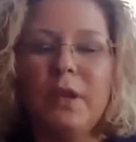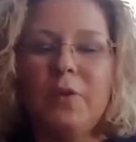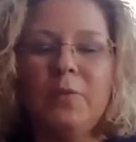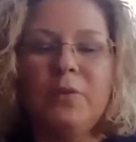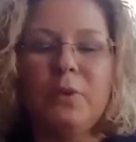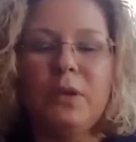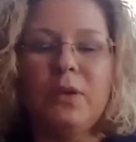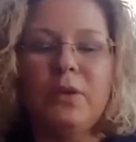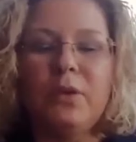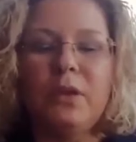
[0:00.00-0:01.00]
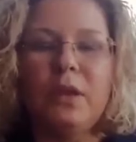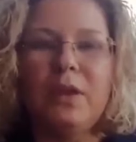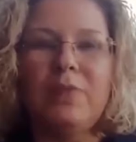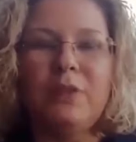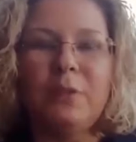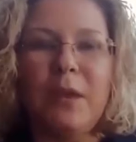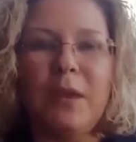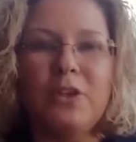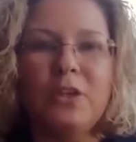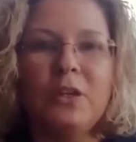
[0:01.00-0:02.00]
helps with
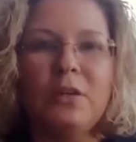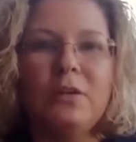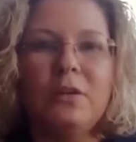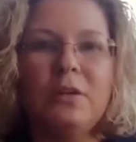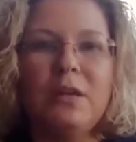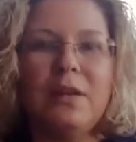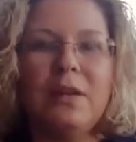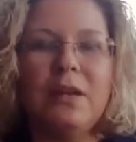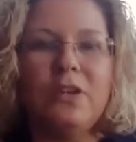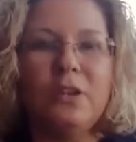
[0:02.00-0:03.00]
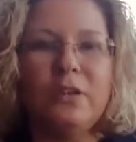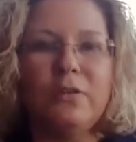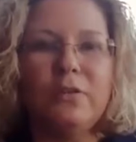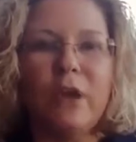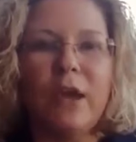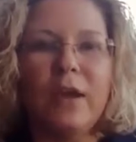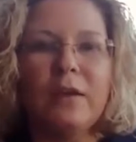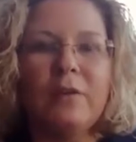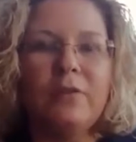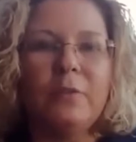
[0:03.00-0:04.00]
inflammation in the digestive
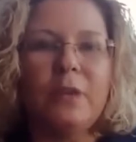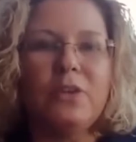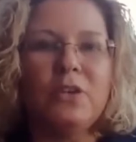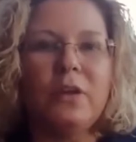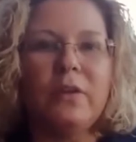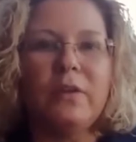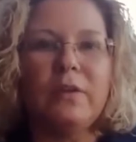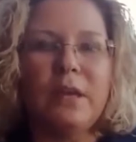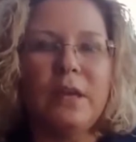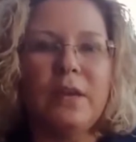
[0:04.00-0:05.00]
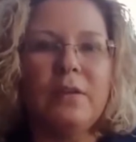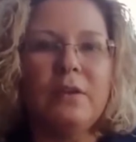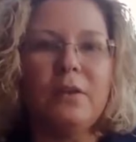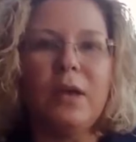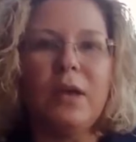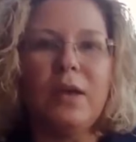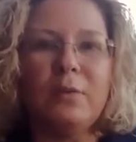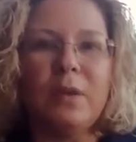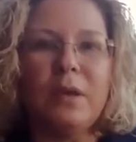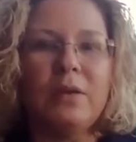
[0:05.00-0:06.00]
tract, inflammation on the skin, so
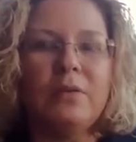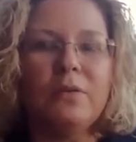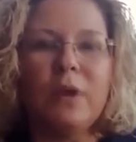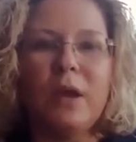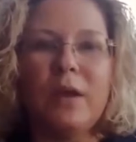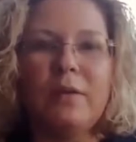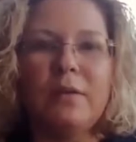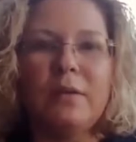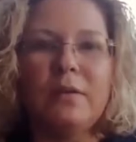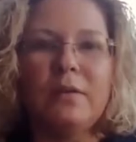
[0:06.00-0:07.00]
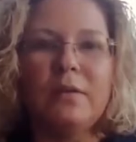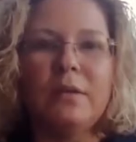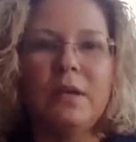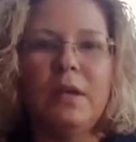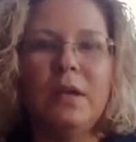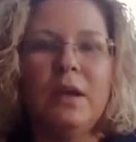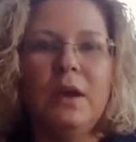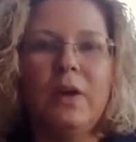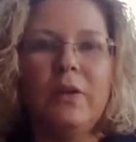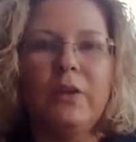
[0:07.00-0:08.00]
eczema, psoriasis,
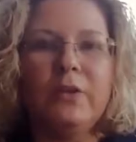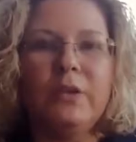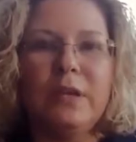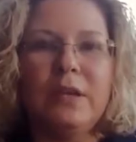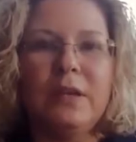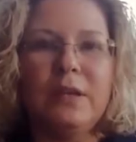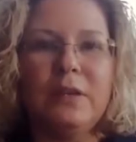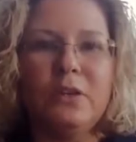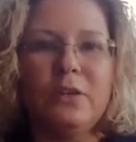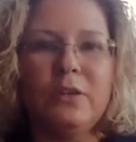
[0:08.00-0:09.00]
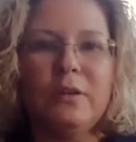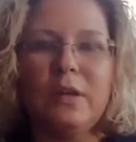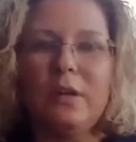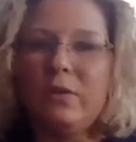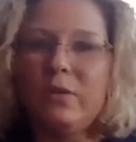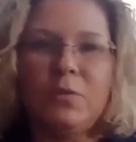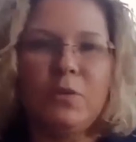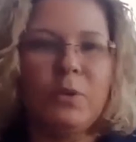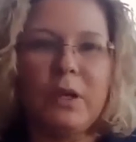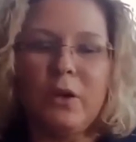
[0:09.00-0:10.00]
all those skin conditions that don't seem to
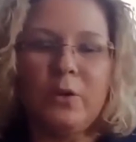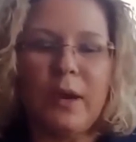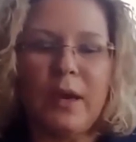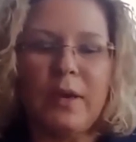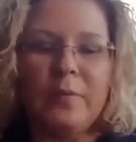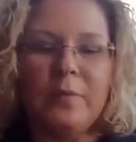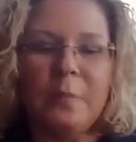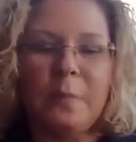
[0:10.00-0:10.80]
want to go away.